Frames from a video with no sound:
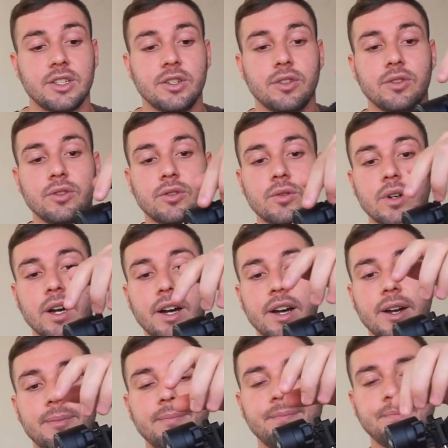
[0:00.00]
two
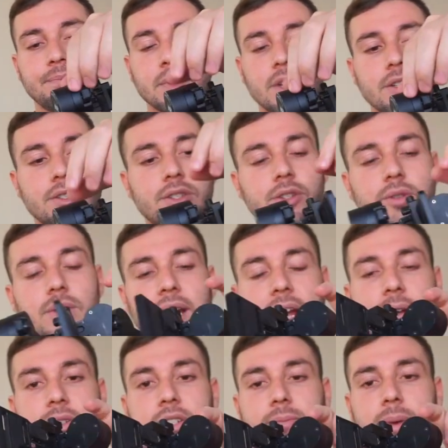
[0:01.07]

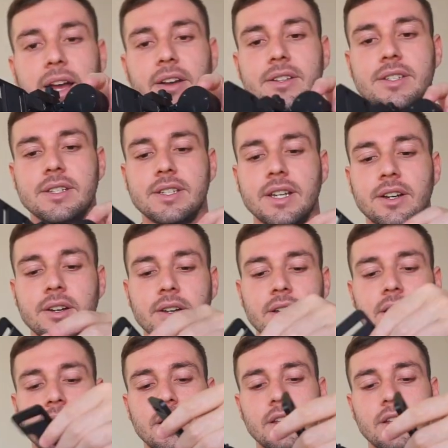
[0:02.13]
counterbalances here.